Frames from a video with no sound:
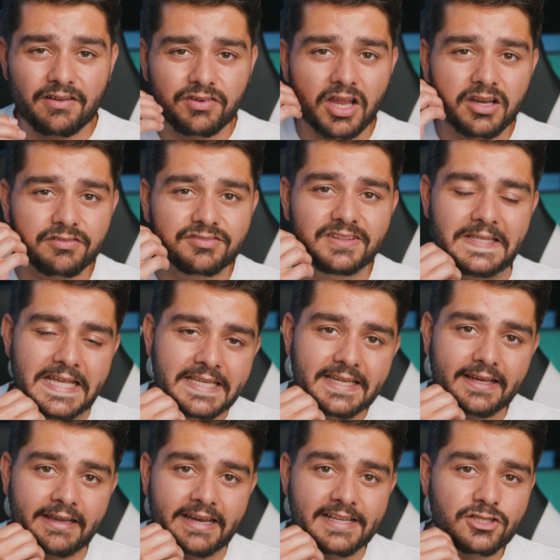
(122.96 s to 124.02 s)
they have a lot of
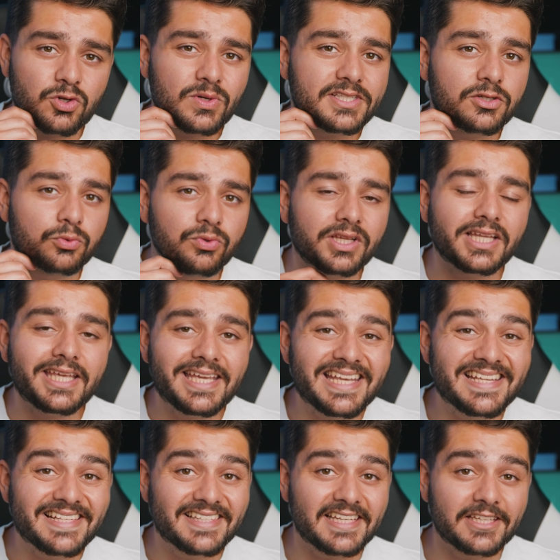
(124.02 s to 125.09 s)
detail in it. So it's really
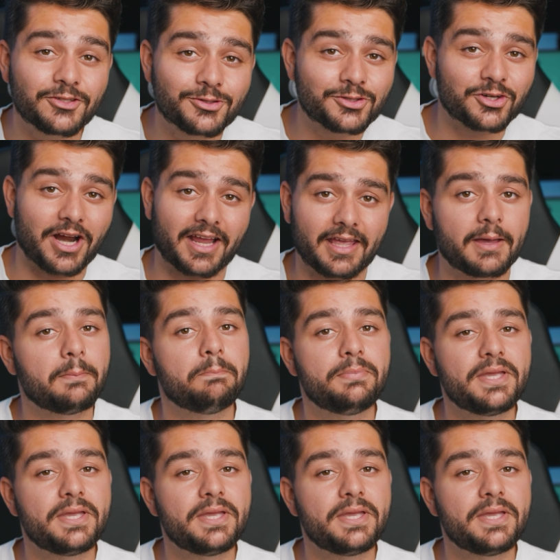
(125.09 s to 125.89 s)
easy to track a